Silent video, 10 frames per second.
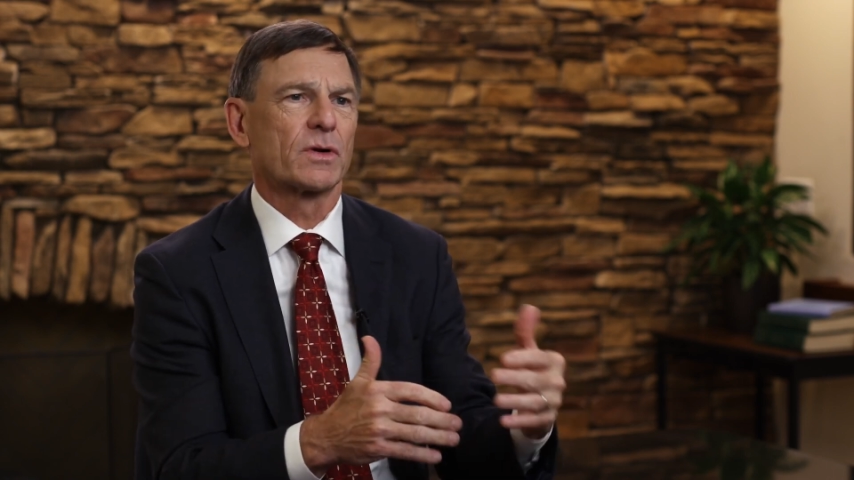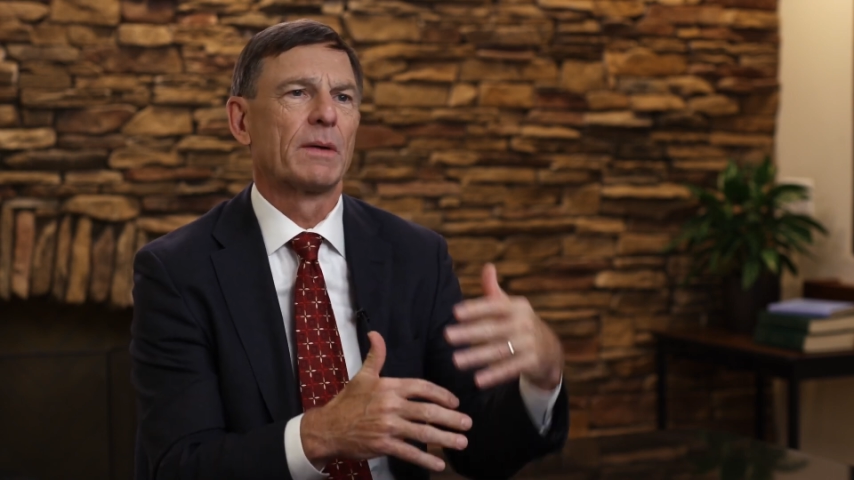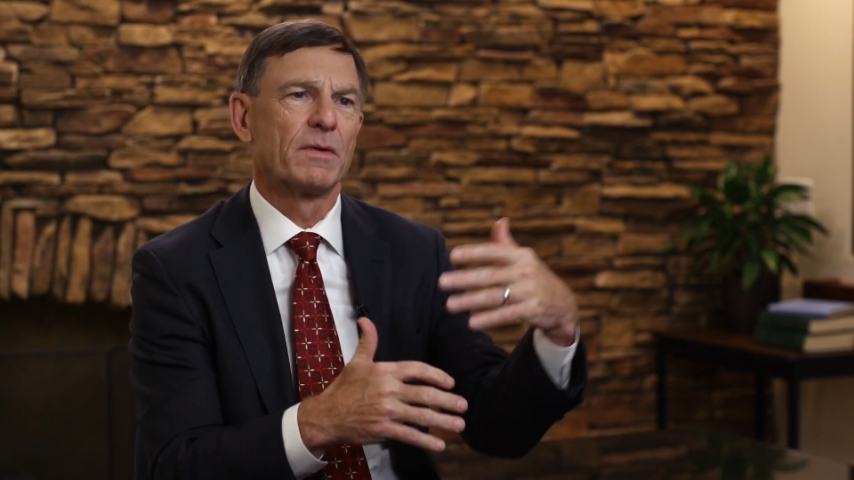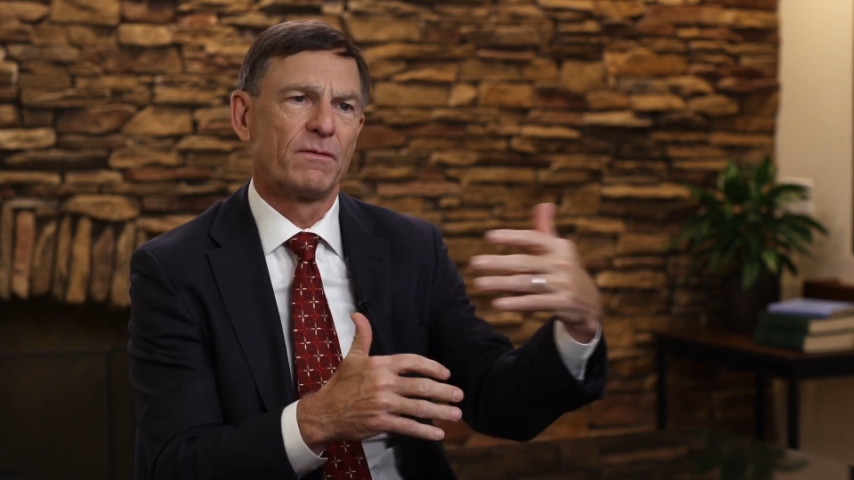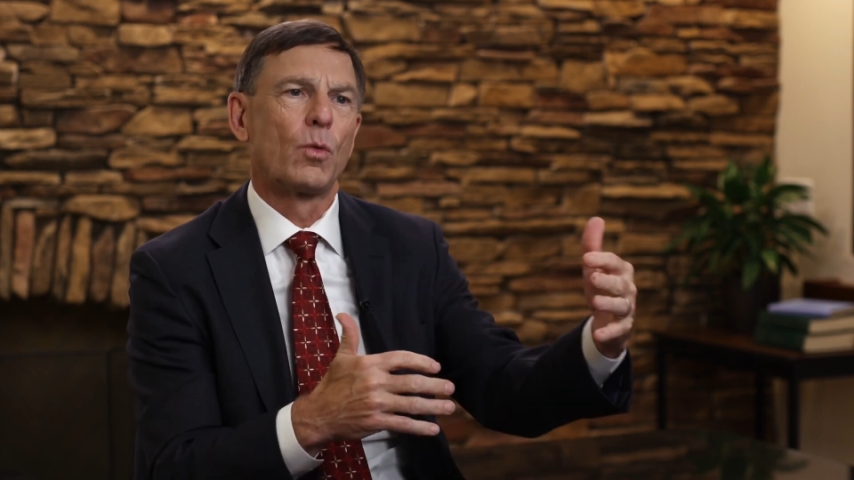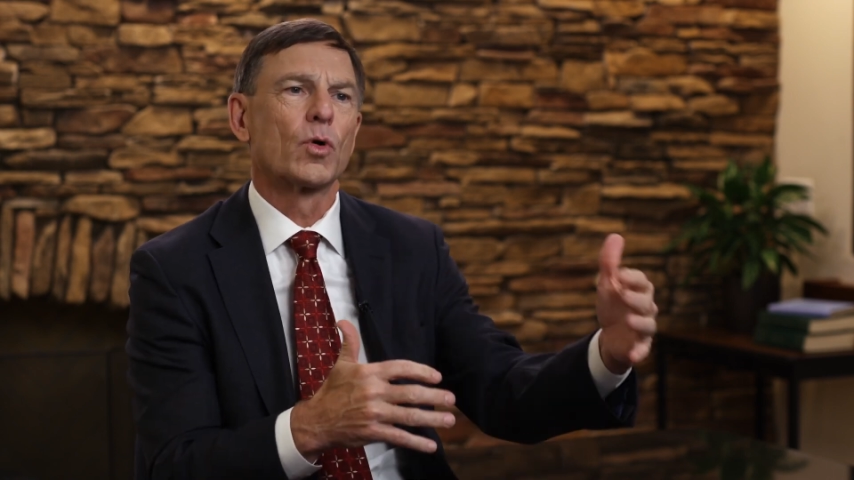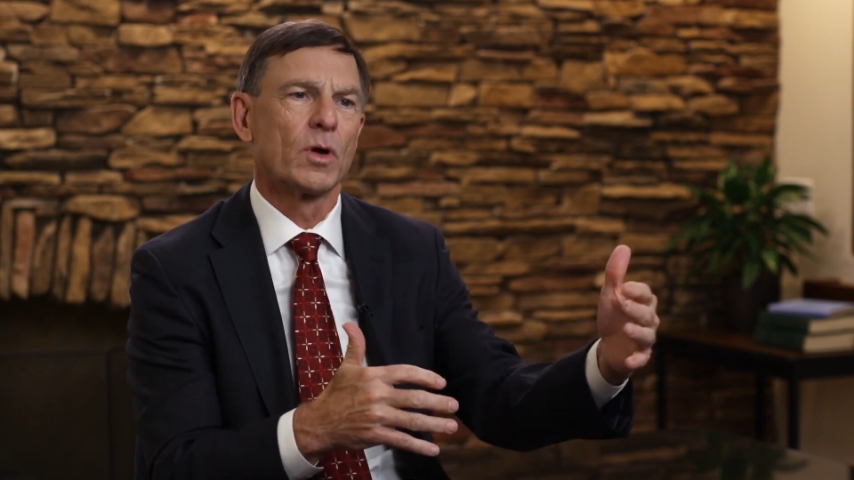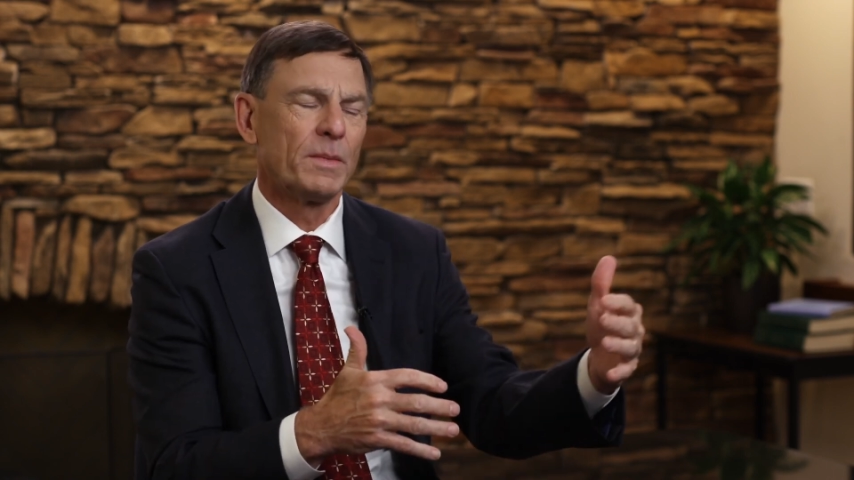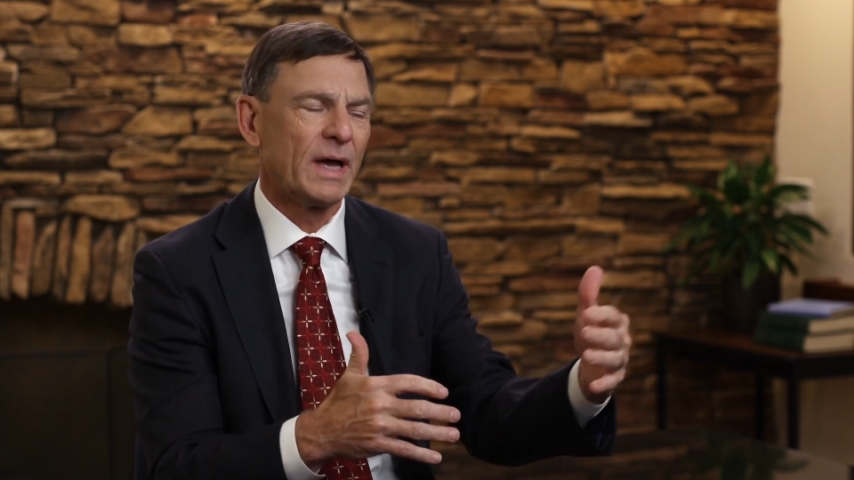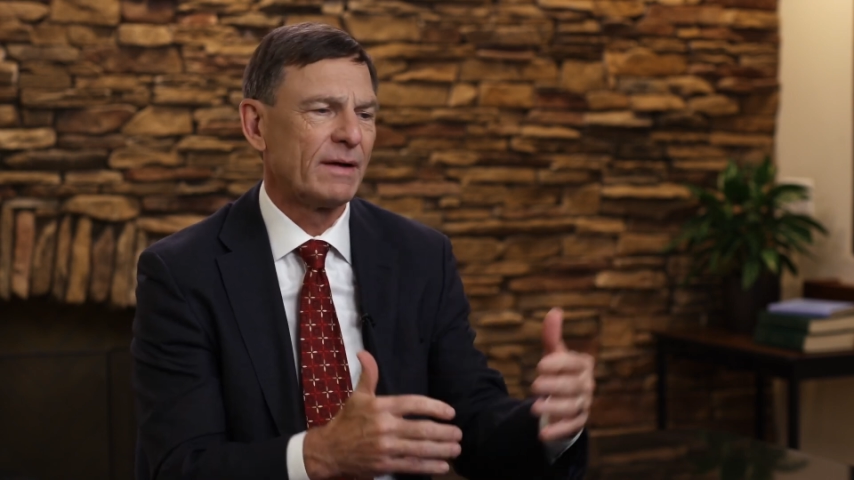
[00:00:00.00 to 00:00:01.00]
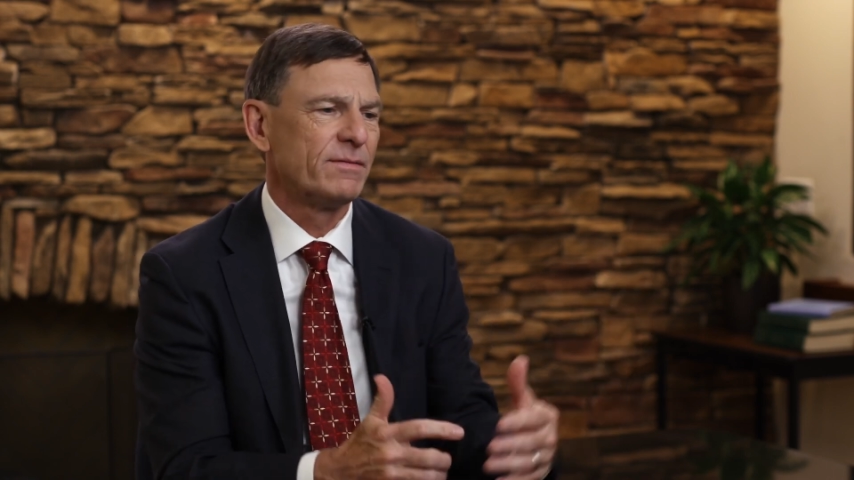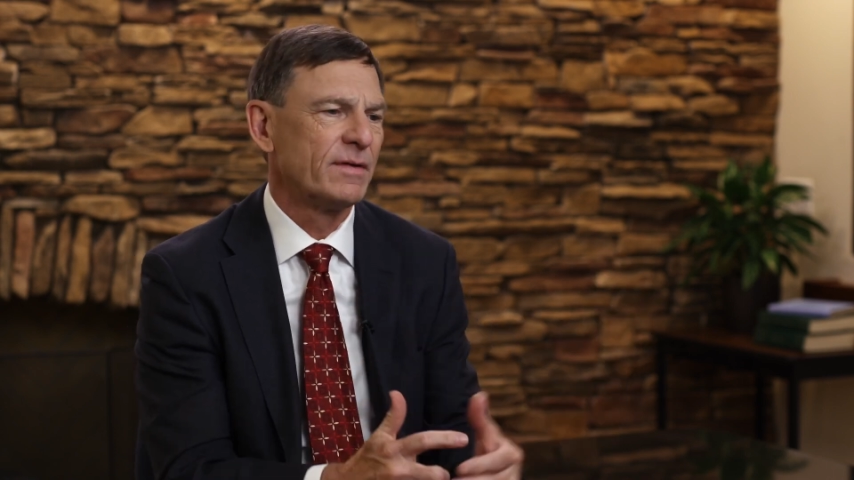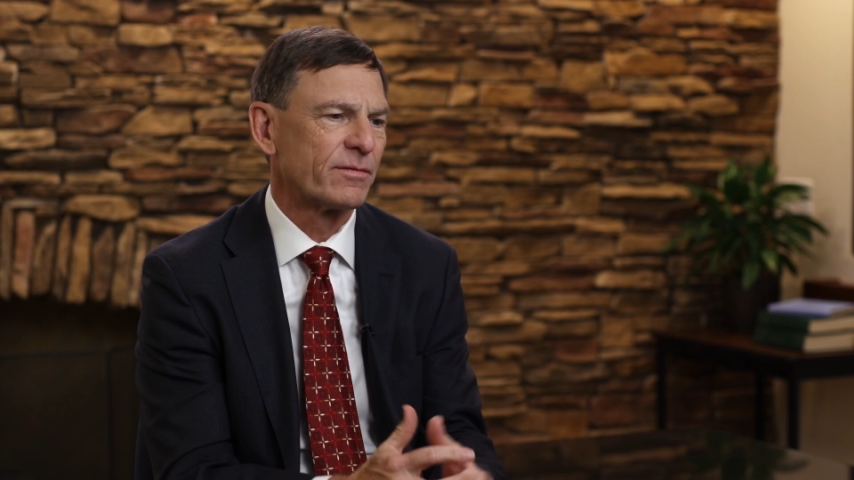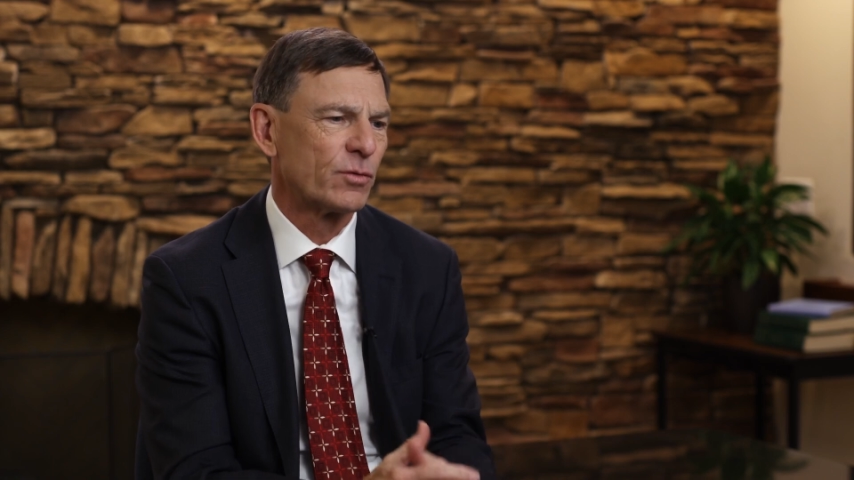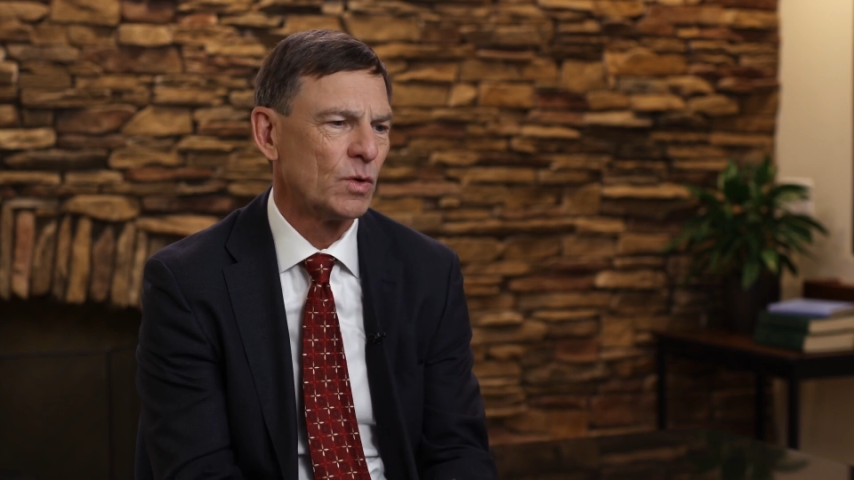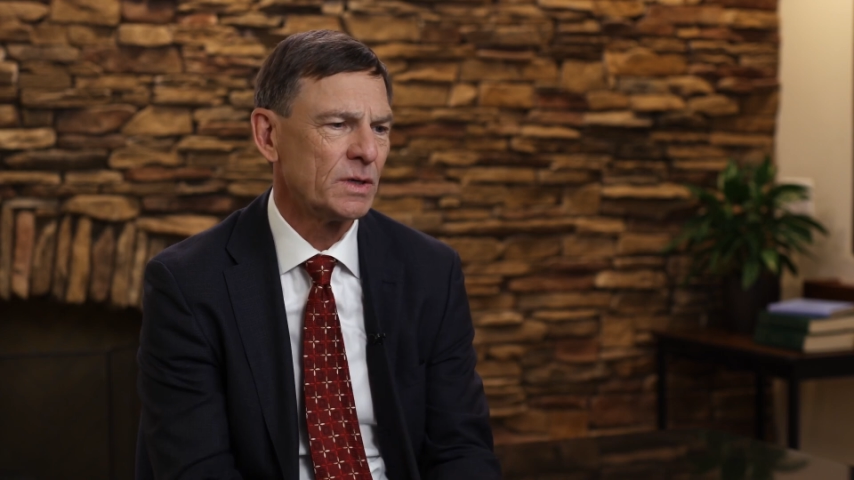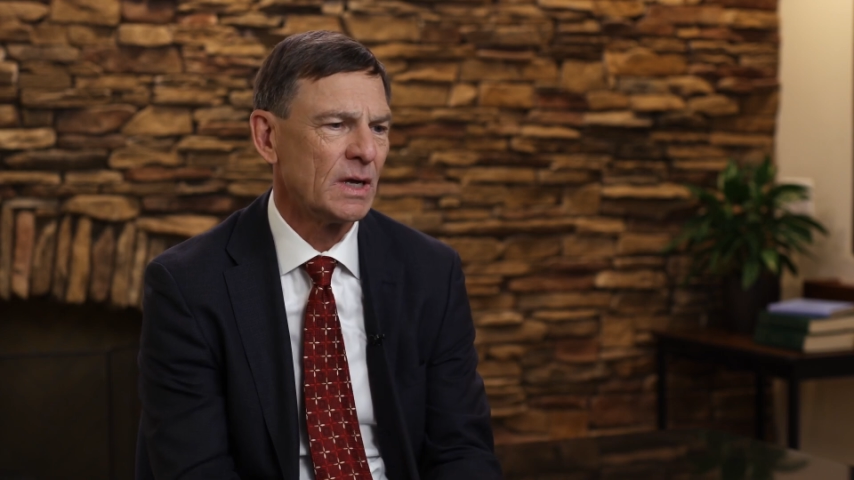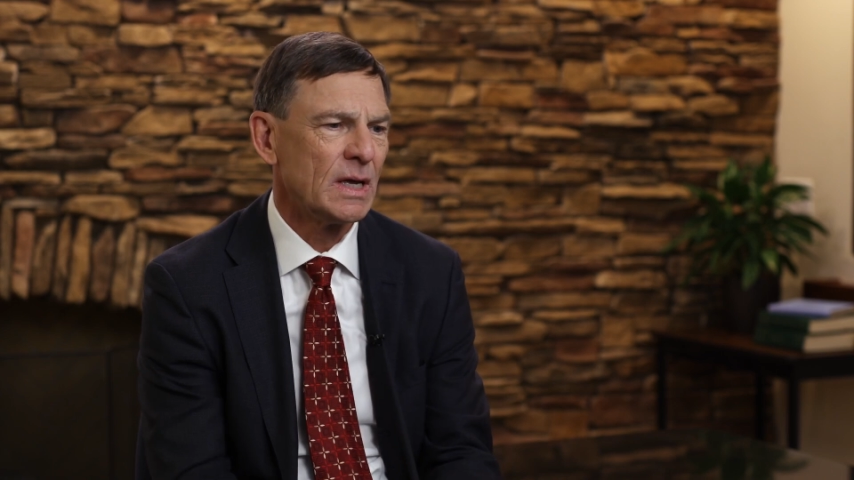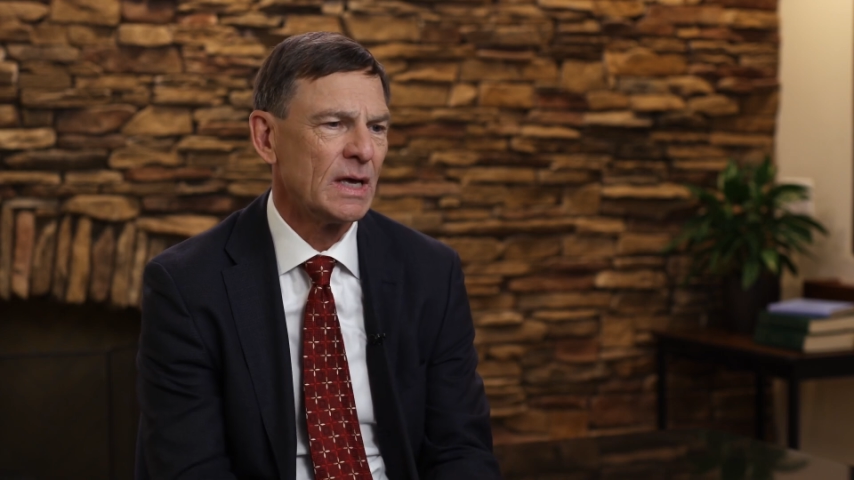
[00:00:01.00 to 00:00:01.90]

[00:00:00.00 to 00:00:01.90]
coming forward on behalf of everyone.